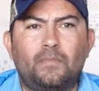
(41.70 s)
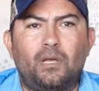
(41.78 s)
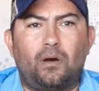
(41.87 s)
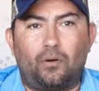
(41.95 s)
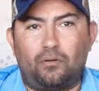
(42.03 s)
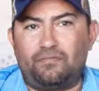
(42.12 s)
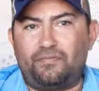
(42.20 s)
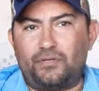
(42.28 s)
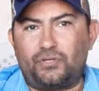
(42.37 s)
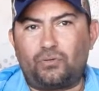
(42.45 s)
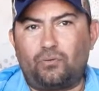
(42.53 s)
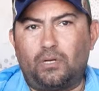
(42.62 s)

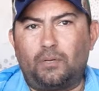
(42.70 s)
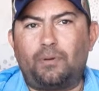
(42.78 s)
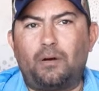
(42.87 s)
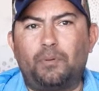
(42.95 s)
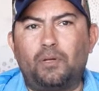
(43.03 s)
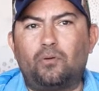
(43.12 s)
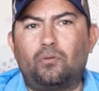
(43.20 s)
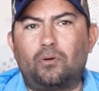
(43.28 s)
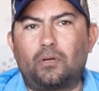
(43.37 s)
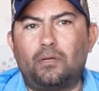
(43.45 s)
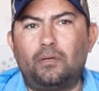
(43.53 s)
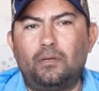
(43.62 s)
artificial on a popping
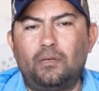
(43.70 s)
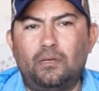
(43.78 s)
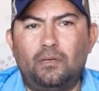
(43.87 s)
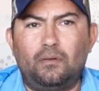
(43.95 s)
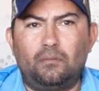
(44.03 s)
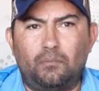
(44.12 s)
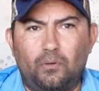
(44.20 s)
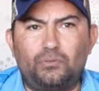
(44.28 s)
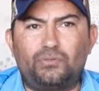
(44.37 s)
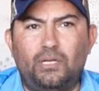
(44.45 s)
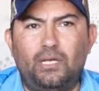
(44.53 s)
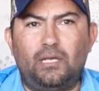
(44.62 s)
cork.
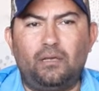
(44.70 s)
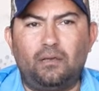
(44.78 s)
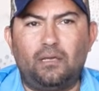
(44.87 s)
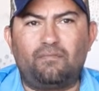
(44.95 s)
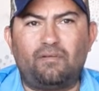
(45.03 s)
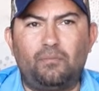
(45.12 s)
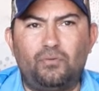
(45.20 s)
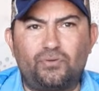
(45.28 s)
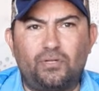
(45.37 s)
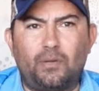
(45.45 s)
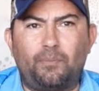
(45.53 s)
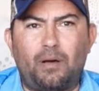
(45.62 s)
Mostly, if I'm
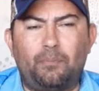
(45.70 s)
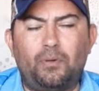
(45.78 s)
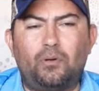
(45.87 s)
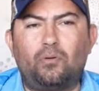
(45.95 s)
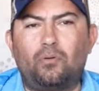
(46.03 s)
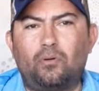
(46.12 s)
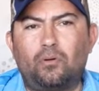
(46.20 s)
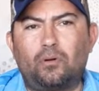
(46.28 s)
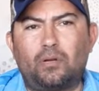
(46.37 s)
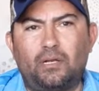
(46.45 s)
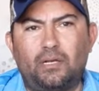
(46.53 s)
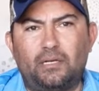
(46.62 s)
using a popping
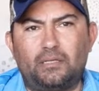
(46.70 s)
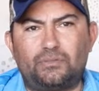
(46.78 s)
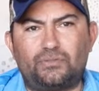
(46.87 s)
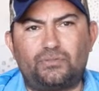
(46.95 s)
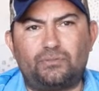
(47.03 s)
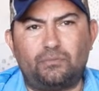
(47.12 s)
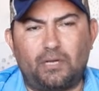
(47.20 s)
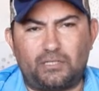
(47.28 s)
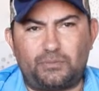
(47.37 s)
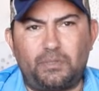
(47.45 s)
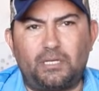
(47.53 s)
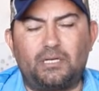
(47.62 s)
cork, it's
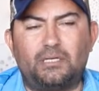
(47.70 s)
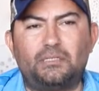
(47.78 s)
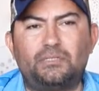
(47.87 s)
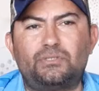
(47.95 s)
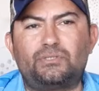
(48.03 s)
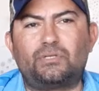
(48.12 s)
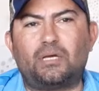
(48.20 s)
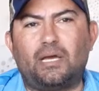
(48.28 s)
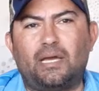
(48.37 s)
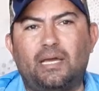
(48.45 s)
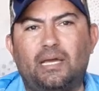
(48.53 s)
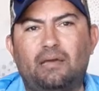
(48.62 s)
because I
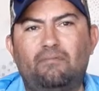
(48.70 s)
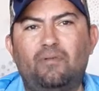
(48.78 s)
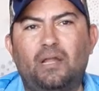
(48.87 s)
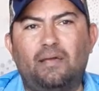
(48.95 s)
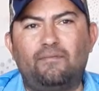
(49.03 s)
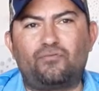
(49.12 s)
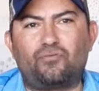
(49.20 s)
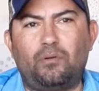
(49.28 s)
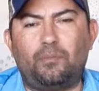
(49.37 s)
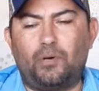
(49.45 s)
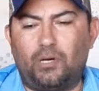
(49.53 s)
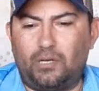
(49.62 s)
have live
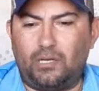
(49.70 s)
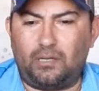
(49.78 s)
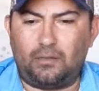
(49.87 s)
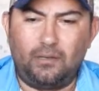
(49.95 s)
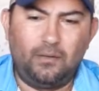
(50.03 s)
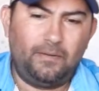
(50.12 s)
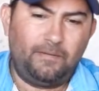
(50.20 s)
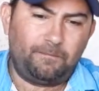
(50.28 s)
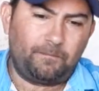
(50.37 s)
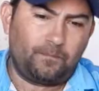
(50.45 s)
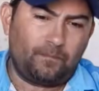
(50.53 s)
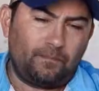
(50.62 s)
shrimp on it.
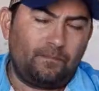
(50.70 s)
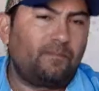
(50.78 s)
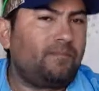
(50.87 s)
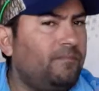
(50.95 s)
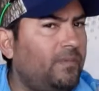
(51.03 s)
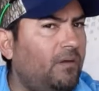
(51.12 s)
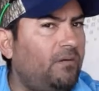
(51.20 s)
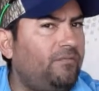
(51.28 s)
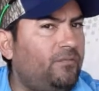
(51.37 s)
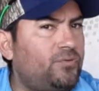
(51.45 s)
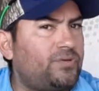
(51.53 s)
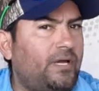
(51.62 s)
Very
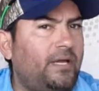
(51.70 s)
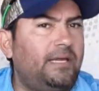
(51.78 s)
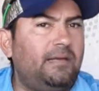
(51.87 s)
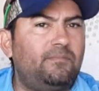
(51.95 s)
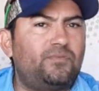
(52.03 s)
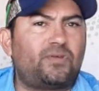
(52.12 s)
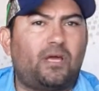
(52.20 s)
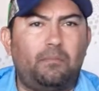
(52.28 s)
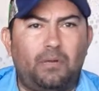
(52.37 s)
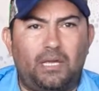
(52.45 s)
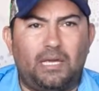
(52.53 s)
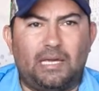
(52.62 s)
few times I
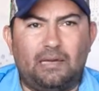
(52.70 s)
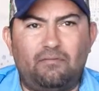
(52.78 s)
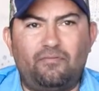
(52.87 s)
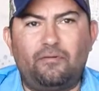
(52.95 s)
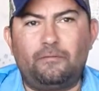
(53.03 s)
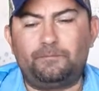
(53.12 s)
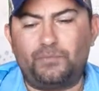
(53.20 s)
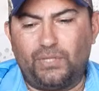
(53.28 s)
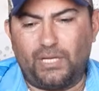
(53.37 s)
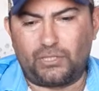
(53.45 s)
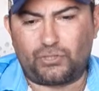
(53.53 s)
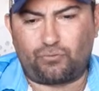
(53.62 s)
may have
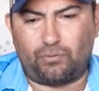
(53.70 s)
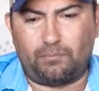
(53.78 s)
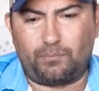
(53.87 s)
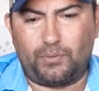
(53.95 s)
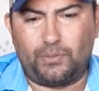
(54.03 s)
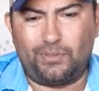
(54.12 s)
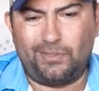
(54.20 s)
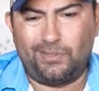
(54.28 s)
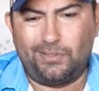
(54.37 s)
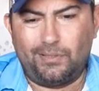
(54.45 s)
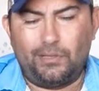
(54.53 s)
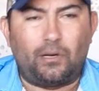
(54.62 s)
dead shrimp
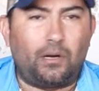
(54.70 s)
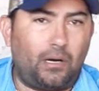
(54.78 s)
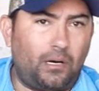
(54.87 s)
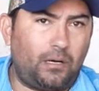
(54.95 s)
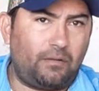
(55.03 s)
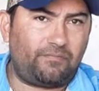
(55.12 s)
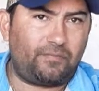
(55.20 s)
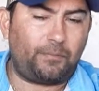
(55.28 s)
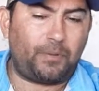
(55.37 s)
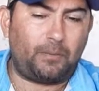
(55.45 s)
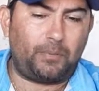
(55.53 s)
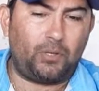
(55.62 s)
off the
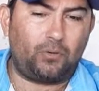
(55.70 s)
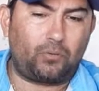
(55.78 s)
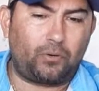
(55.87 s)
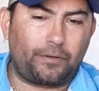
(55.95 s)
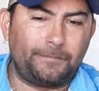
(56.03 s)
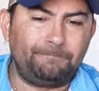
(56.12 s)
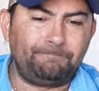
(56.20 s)
popping cork.